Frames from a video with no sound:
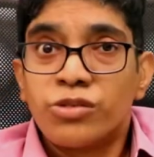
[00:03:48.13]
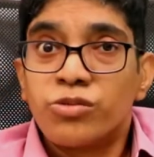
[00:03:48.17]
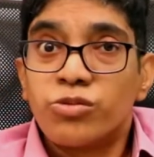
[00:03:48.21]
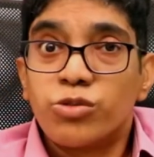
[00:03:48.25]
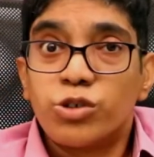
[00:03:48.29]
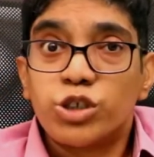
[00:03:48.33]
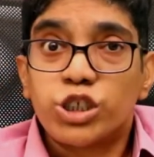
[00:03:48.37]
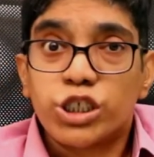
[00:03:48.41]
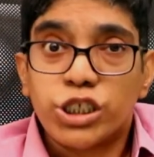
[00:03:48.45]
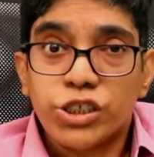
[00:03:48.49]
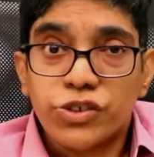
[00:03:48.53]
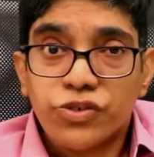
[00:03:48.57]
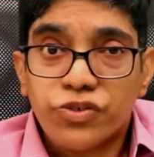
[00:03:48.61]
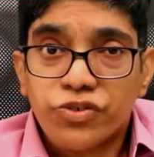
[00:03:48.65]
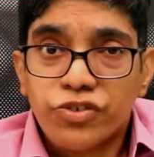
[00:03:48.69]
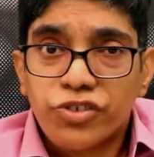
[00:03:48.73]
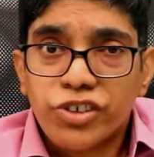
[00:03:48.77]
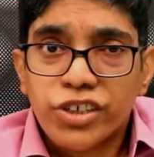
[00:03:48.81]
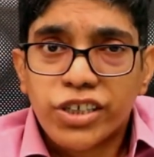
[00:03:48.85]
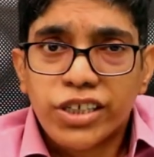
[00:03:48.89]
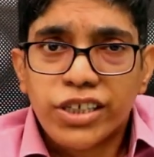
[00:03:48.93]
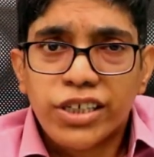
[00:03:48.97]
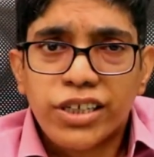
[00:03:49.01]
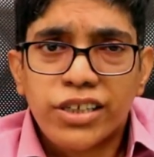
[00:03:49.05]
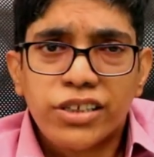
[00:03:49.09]
what you
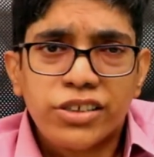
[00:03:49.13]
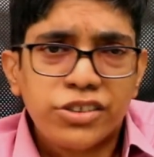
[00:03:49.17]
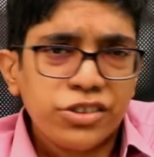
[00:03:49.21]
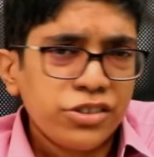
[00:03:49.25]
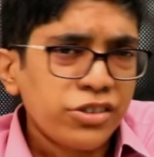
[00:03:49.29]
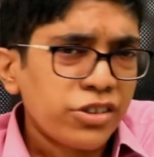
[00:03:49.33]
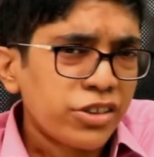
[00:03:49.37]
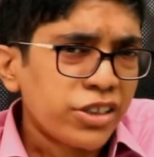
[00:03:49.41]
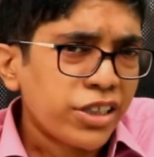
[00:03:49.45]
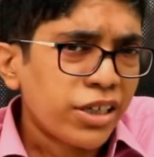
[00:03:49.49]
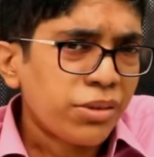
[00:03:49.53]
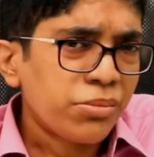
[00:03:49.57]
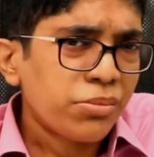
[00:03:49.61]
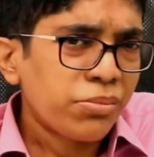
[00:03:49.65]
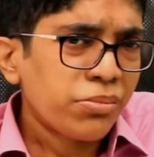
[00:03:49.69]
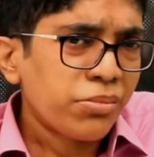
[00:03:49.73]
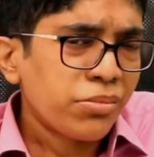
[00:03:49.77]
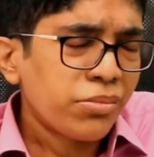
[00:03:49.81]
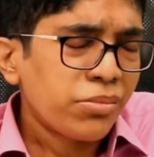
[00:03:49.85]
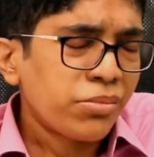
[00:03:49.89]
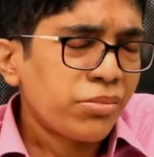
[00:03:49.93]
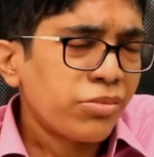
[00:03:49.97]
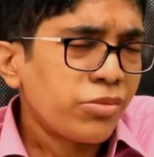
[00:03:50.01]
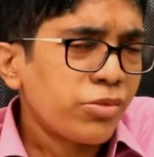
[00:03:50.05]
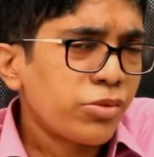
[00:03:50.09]
feel,
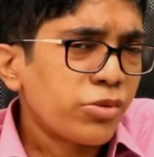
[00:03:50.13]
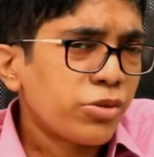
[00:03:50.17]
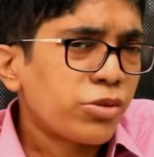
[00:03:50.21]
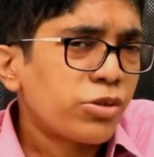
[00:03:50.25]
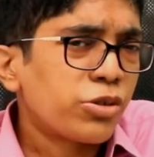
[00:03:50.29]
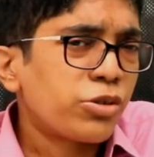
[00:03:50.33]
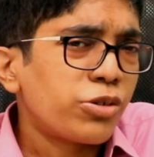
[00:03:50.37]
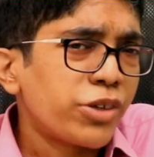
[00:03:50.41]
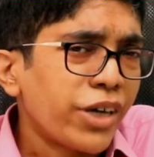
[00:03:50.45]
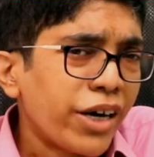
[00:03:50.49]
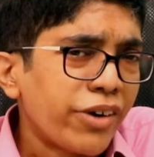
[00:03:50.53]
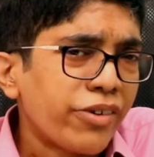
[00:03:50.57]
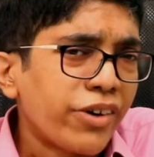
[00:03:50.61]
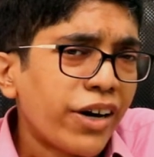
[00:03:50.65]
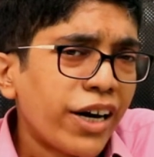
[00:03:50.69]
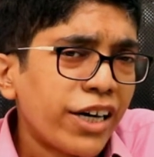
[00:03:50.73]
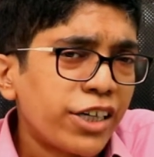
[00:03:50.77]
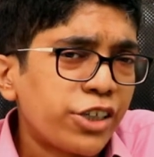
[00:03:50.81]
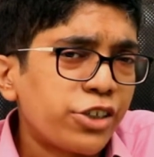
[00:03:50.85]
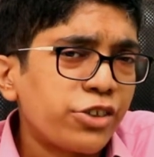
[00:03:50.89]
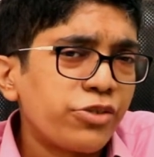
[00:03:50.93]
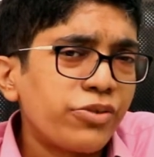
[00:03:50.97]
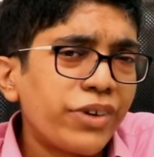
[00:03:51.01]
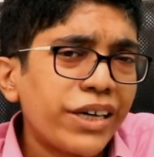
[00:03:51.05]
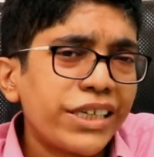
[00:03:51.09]
they could have
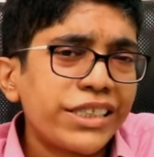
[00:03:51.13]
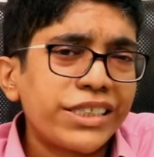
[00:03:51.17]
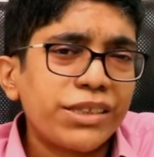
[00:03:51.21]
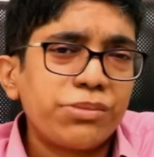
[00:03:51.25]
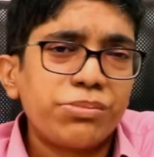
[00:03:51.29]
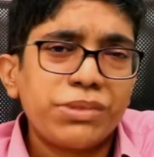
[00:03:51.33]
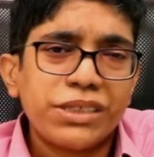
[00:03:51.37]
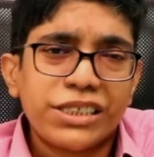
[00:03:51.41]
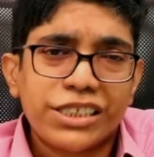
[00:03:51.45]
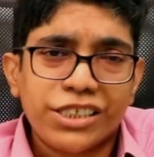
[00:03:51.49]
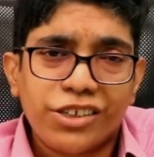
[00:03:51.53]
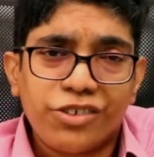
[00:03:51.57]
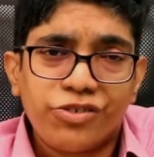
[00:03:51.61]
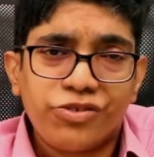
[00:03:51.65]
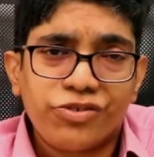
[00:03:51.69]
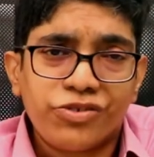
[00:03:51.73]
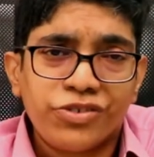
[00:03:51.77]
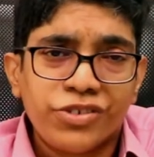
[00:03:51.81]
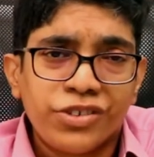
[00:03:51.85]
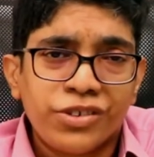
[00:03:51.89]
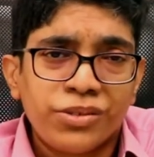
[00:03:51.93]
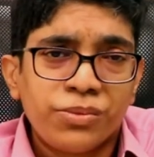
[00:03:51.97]
had to wait a bit of